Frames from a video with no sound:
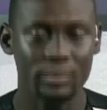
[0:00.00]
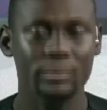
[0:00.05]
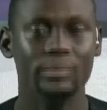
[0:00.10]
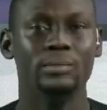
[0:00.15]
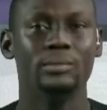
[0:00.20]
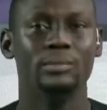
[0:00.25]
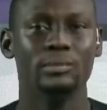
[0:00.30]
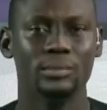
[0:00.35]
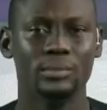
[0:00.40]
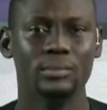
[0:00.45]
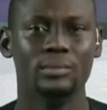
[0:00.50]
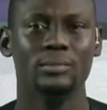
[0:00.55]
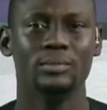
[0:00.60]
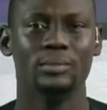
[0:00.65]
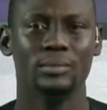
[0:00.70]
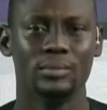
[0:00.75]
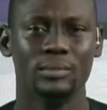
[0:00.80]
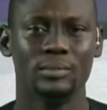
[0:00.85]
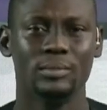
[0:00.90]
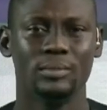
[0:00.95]

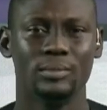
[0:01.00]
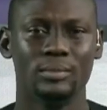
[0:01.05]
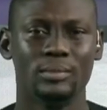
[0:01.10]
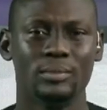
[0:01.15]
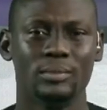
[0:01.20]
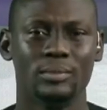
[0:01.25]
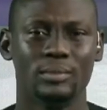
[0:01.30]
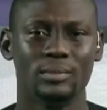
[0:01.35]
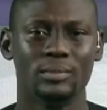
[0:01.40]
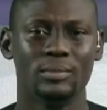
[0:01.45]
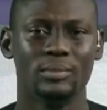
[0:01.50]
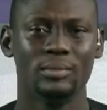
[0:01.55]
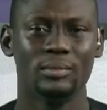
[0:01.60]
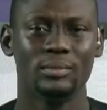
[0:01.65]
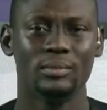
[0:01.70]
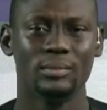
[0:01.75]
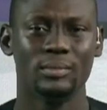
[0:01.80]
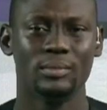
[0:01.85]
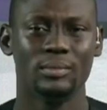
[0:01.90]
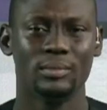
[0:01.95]

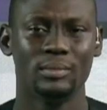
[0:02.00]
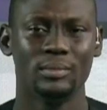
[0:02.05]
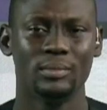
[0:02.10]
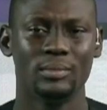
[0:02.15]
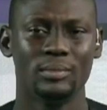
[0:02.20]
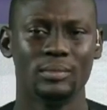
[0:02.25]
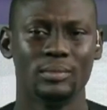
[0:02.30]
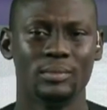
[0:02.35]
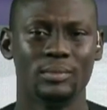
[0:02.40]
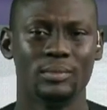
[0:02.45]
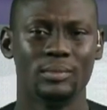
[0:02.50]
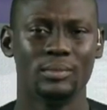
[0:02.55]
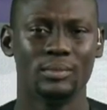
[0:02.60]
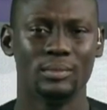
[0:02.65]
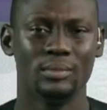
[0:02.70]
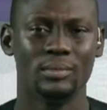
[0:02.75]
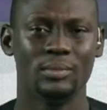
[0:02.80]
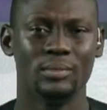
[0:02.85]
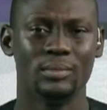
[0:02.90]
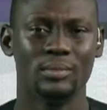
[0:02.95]

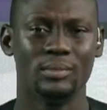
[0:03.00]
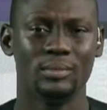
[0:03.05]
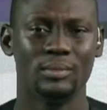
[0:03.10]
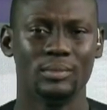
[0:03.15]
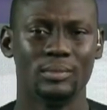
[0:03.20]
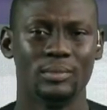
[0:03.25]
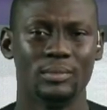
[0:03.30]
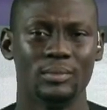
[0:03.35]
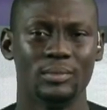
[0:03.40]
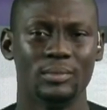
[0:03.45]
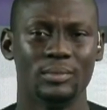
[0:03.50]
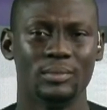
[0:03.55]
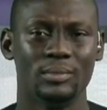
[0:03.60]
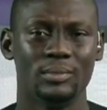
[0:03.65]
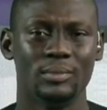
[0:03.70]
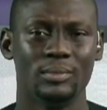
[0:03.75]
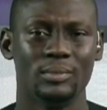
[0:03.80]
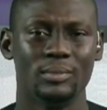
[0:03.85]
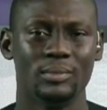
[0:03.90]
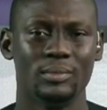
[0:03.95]

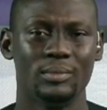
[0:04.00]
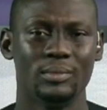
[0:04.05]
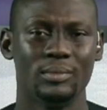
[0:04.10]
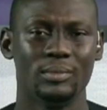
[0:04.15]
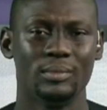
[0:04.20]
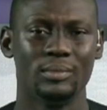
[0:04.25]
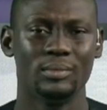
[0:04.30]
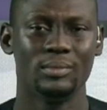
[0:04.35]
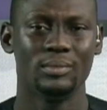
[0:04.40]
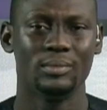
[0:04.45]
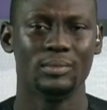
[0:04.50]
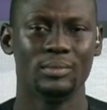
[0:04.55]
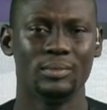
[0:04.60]
The person shown says nothing.